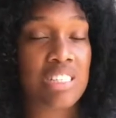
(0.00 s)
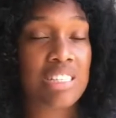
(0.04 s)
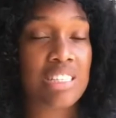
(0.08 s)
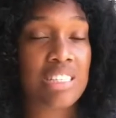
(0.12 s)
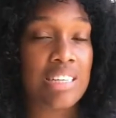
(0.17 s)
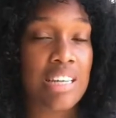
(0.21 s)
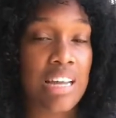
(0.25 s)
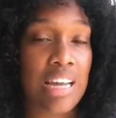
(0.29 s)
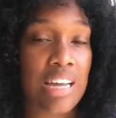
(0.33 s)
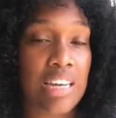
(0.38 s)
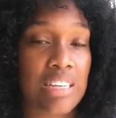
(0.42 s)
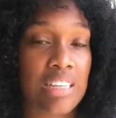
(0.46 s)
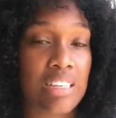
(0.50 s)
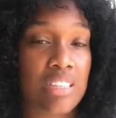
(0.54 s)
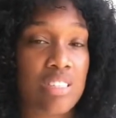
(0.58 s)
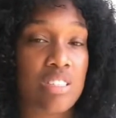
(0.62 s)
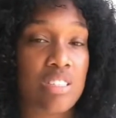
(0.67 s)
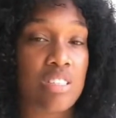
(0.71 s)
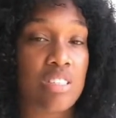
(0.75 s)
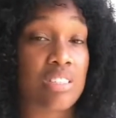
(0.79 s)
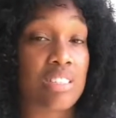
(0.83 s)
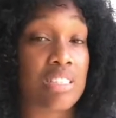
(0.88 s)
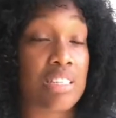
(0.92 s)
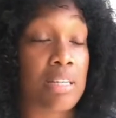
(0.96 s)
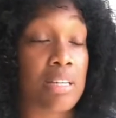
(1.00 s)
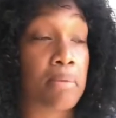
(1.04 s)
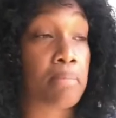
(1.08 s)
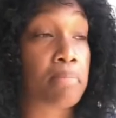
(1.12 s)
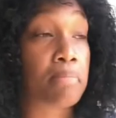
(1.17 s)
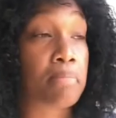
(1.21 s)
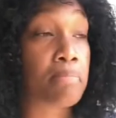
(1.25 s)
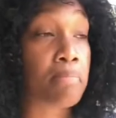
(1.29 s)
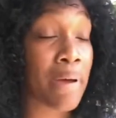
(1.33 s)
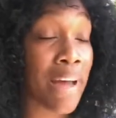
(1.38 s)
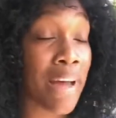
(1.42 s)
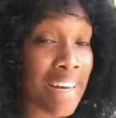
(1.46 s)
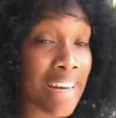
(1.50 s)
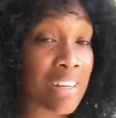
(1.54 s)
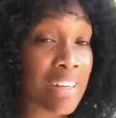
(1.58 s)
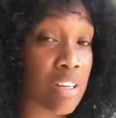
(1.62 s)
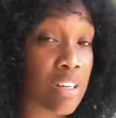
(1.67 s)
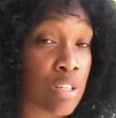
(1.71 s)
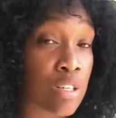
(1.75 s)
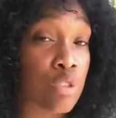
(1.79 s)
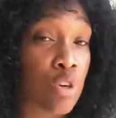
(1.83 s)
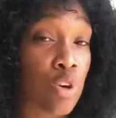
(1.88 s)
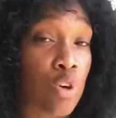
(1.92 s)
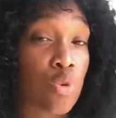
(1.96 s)
deadly, so
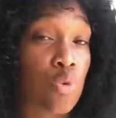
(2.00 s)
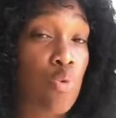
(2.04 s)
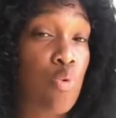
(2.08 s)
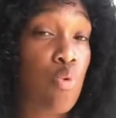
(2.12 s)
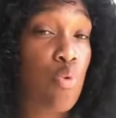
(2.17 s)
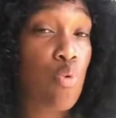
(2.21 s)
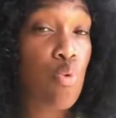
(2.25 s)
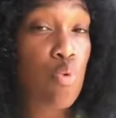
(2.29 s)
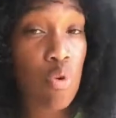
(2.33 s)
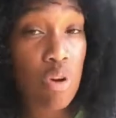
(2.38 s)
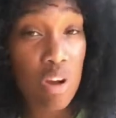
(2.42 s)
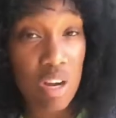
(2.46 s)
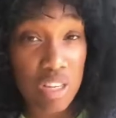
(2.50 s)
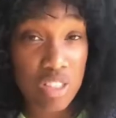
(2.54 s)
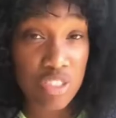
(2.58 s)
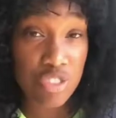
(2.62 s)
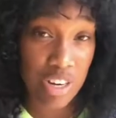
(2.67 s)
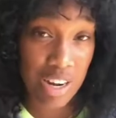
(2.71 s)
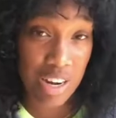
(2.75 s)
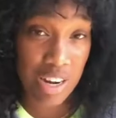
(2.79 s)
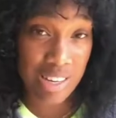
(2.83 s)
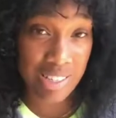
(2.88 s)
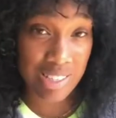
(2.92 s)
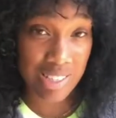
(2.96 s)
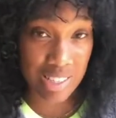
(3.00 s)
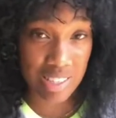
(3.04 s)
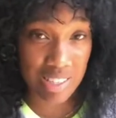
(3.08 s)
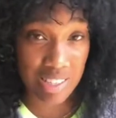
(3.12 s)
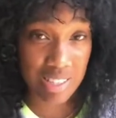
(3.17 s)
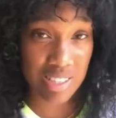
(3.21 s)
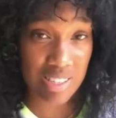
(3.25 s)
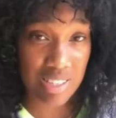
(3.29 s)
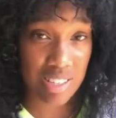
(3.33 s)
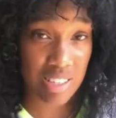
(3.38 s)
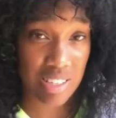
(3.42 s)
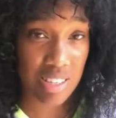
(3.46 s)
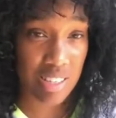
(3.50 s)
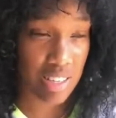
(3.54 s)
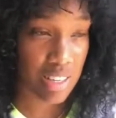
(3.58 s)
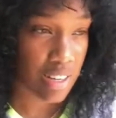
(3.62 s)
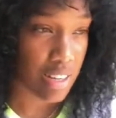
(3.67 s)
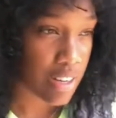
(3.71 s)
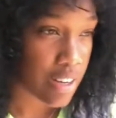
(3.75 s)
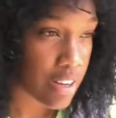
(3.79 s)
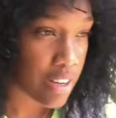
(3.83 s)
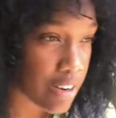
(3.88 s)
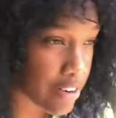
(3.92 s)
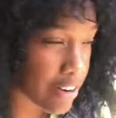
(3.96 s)
dependent on who contracts it,
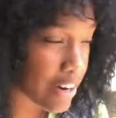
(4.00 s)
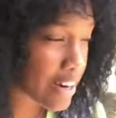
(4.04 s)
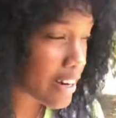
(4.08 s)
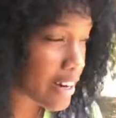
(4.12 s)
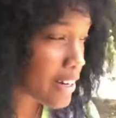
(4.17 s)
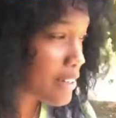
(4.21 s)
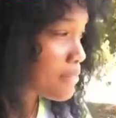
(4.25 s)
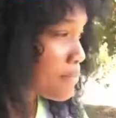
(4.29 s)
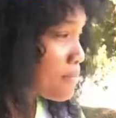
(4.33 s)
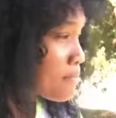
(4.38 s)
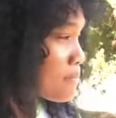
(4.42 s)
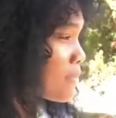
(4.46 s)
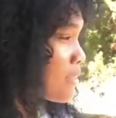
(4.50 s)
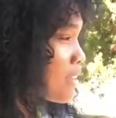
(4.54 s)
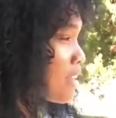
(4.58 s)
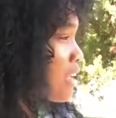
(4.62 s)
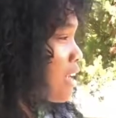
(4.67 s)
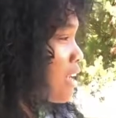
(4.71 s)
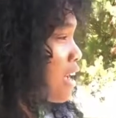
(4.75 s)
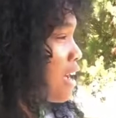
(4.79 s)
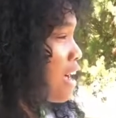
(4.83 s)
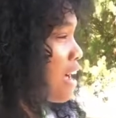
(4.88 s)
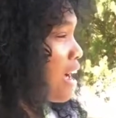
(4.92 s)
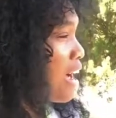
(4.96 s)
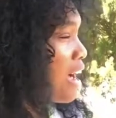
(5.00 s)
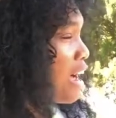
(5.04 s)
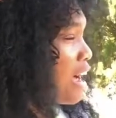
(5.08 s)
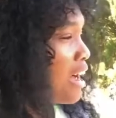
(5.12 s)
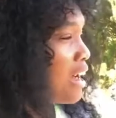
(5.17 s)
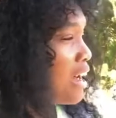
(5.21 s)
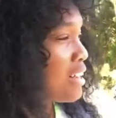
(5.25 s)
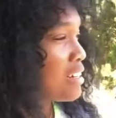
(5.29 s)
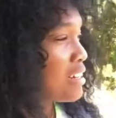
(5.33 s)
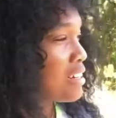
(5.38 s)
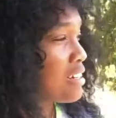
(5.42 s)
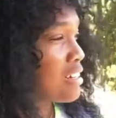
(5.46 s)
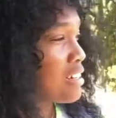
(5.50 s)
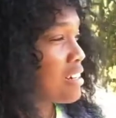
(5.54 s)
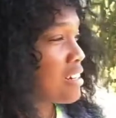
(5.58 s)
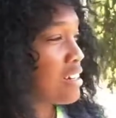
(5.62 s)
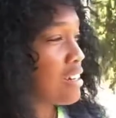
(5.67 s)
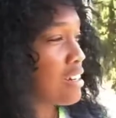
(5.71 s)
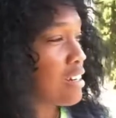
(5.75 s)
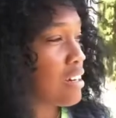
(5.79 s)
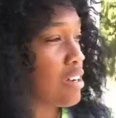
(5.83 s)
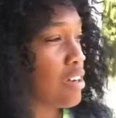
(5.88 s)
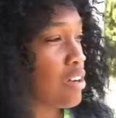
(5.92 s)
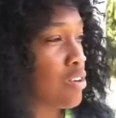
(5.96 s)
right? And
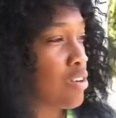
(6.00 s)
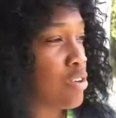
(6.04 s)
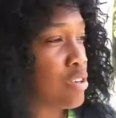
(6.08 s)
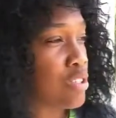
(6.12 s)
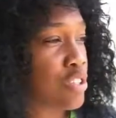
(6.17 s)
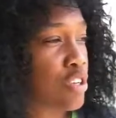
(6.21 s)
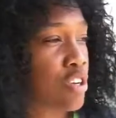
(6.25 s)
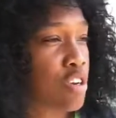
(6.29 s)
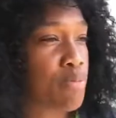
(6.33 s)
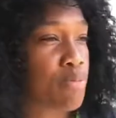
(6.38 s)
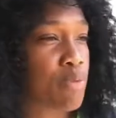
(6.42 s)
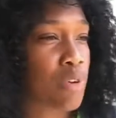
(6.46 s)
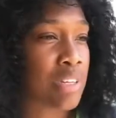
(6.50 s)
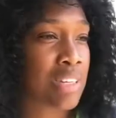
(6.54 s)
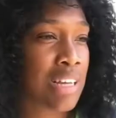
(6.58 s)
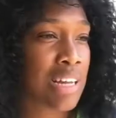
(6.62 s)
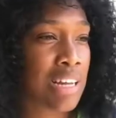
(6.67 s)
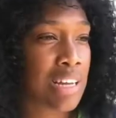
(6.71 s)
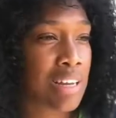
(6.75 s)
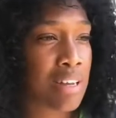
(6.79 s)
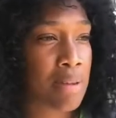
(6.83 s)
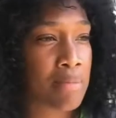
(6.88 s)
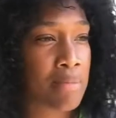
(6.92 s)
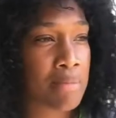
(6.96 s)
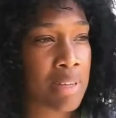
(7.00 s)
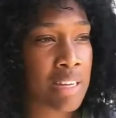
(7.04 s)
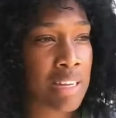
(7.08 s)
we're talking about kill them,